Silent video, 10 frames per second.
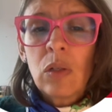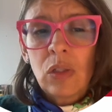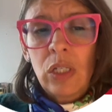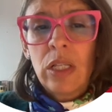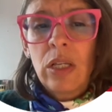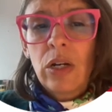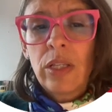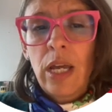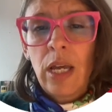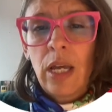consider
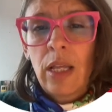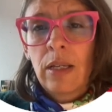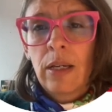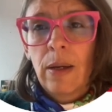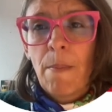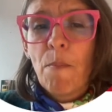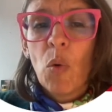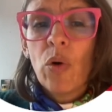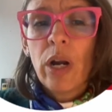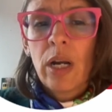that
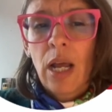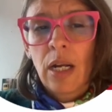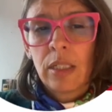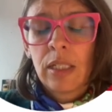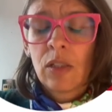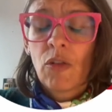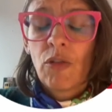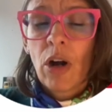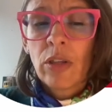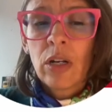more analysis or
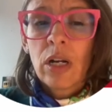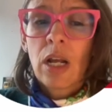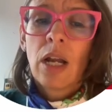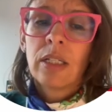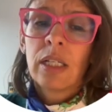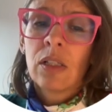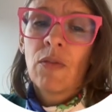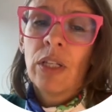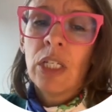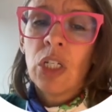further analysis
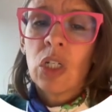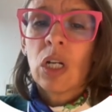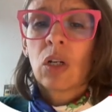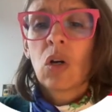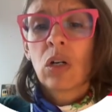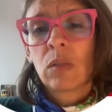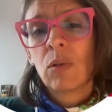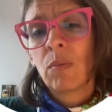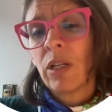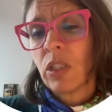of additional
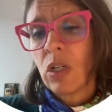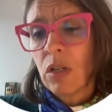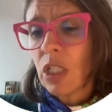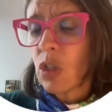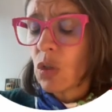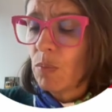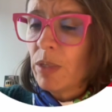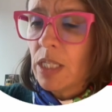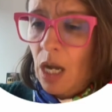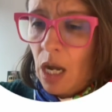coursebook materials should
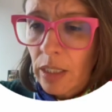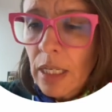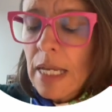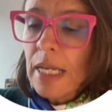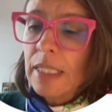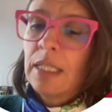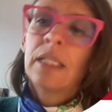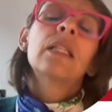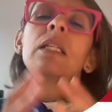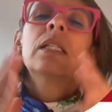be done, since
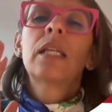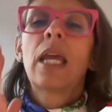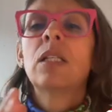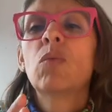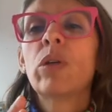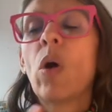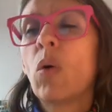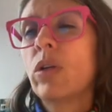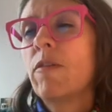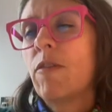in this case we
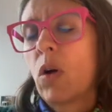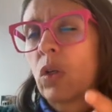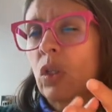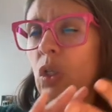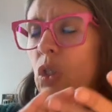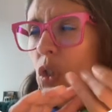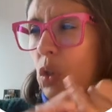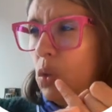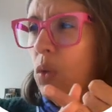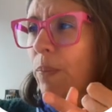only focus on
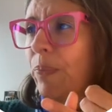two,